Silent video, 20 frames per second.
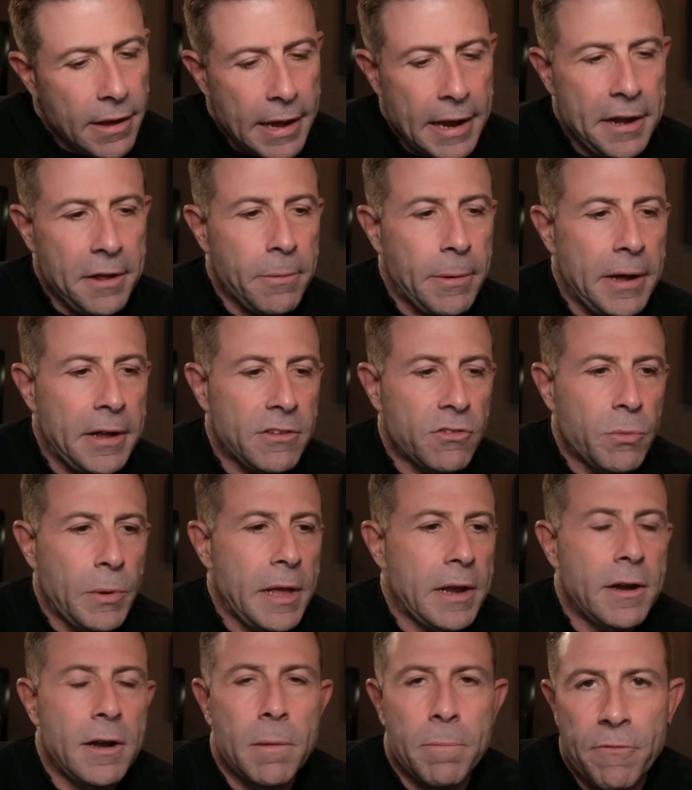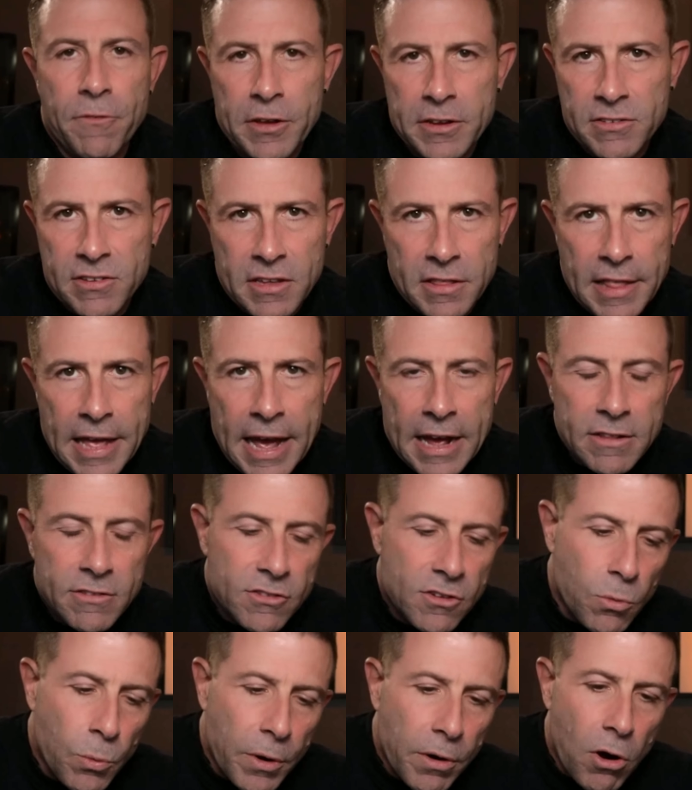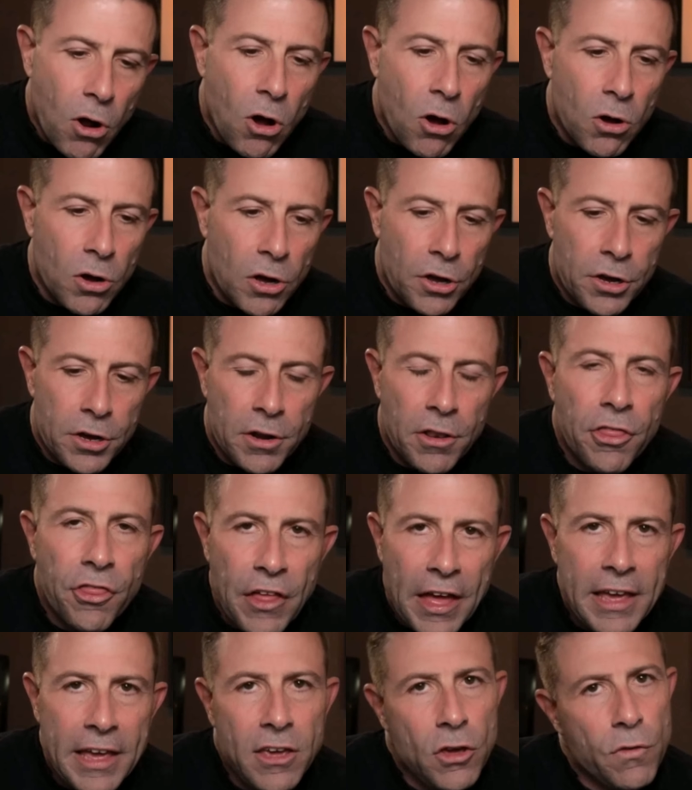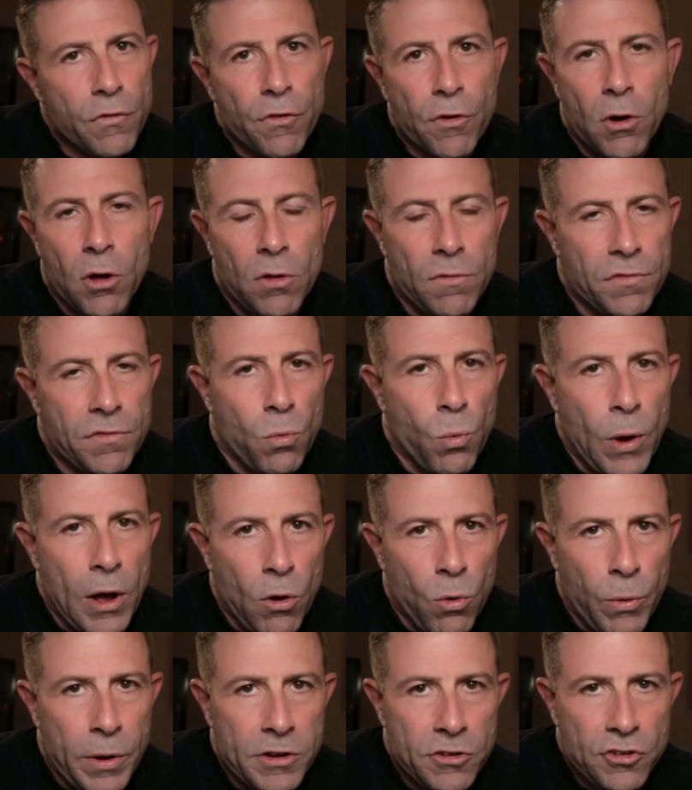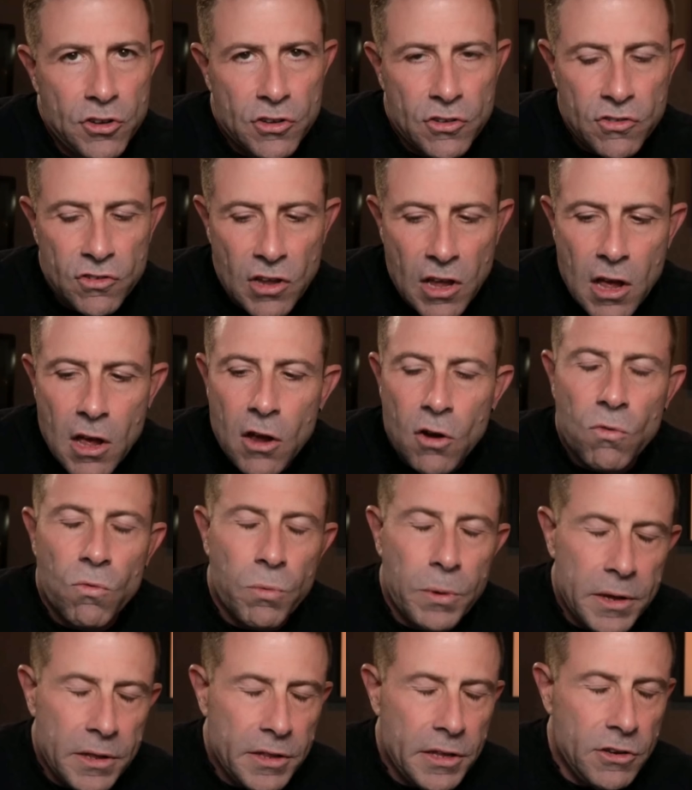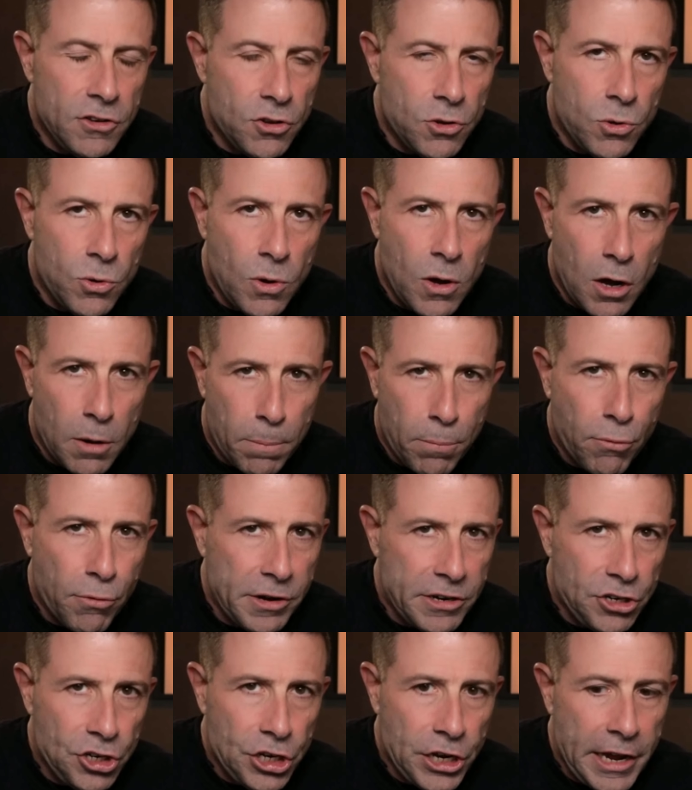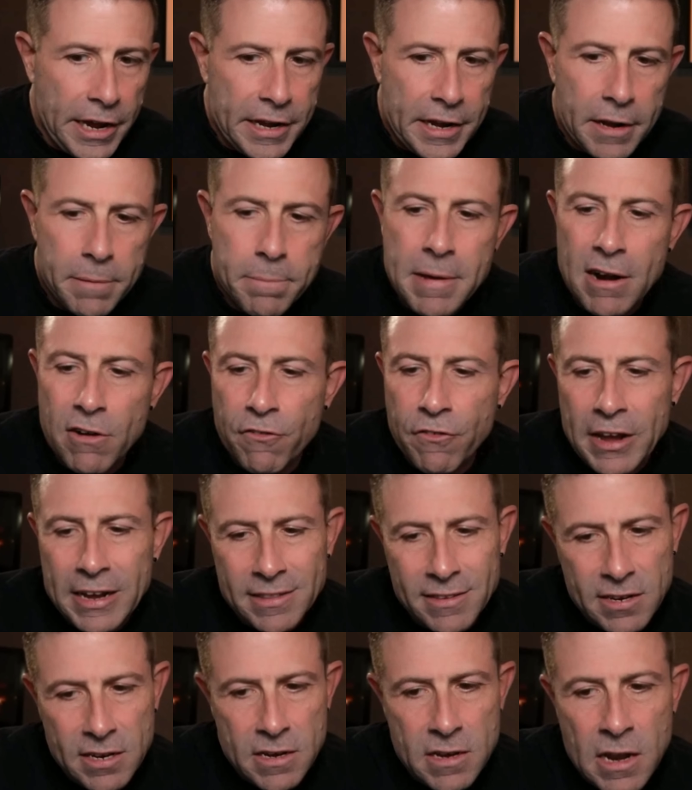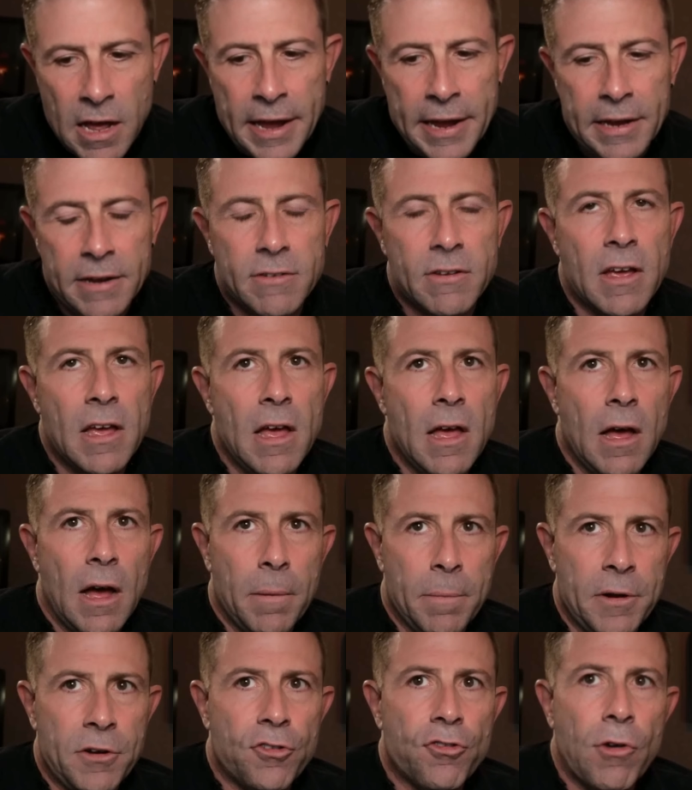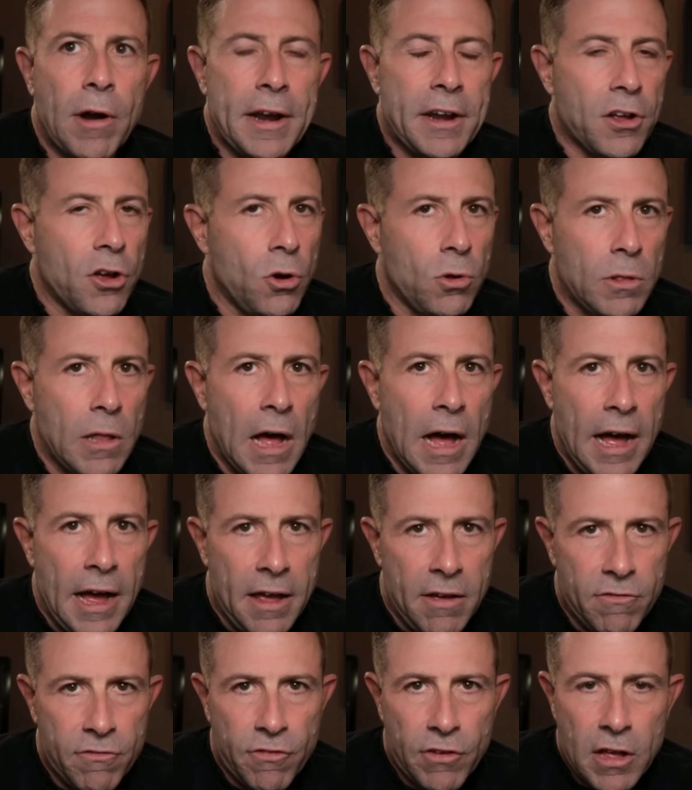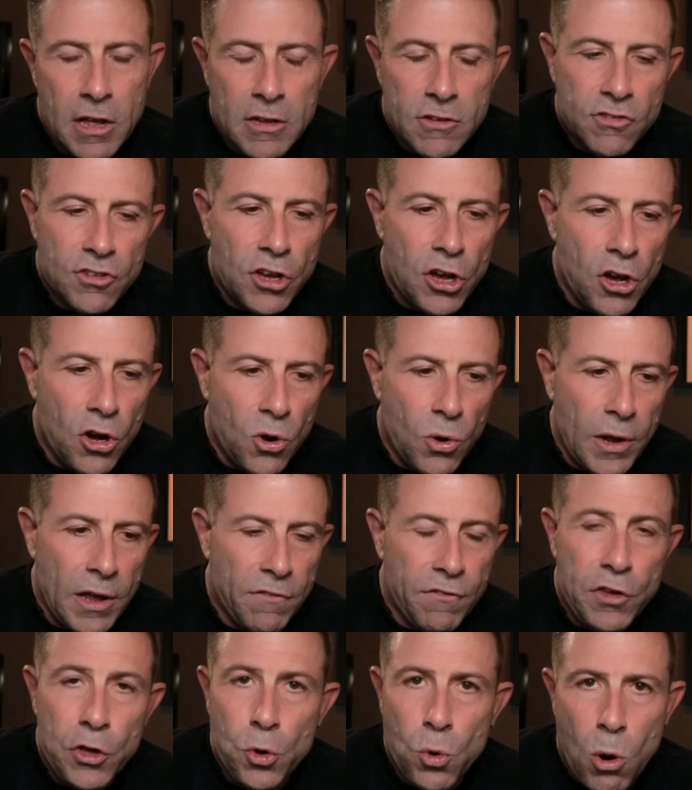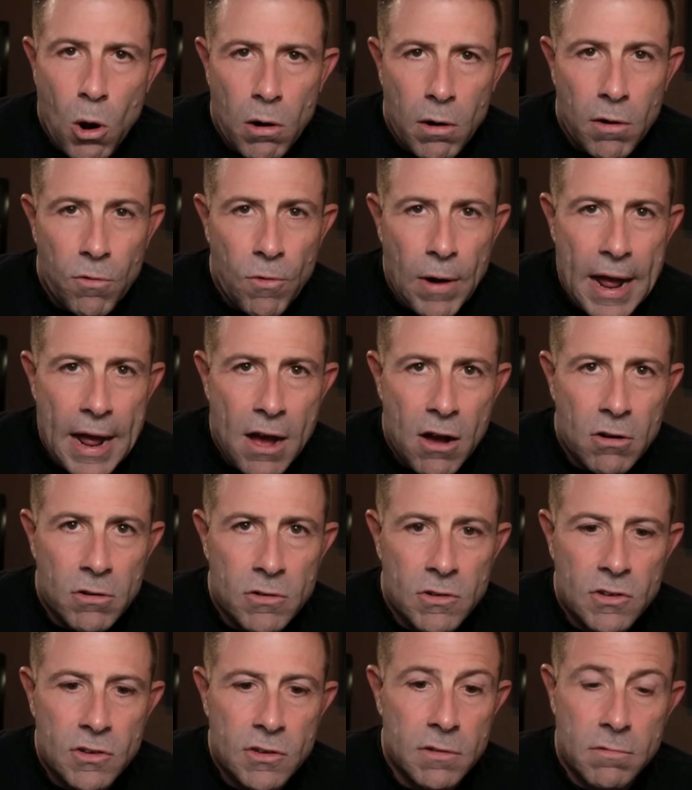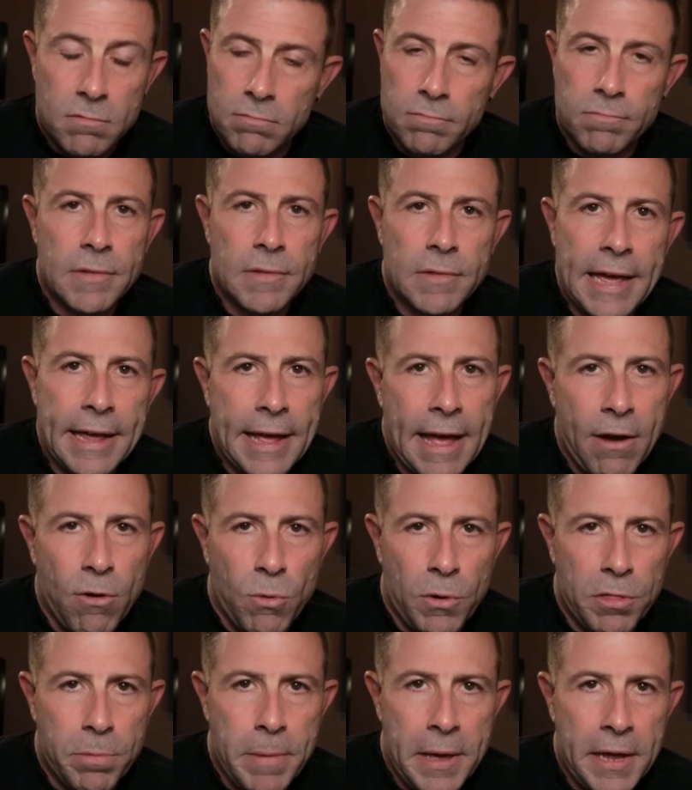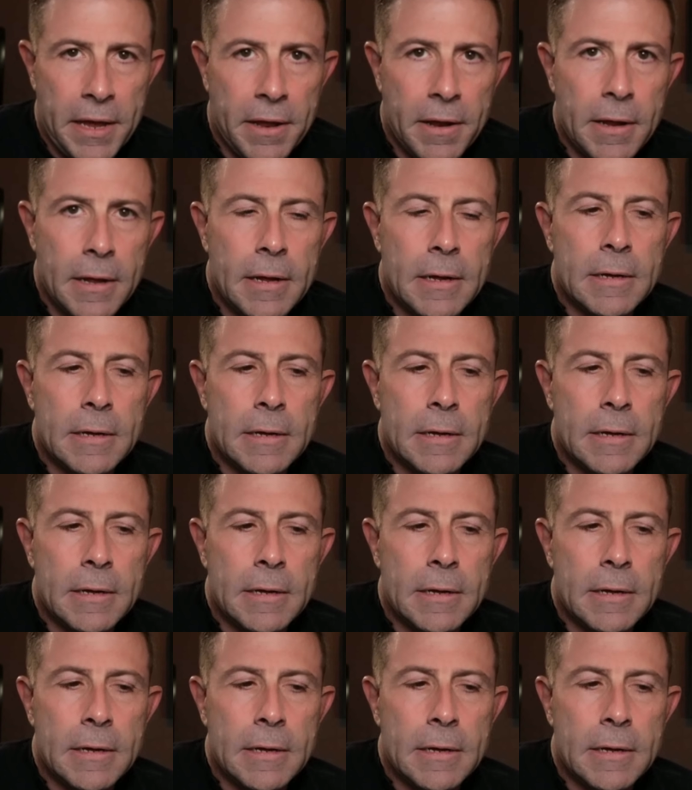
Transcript: Anyways, we ended up fixing that. So we're all good. Thank you for all of the well wishes. Really do appreciate it. Matter of fact, tonight I'm going to try to go live. So if you are around, hang out with me.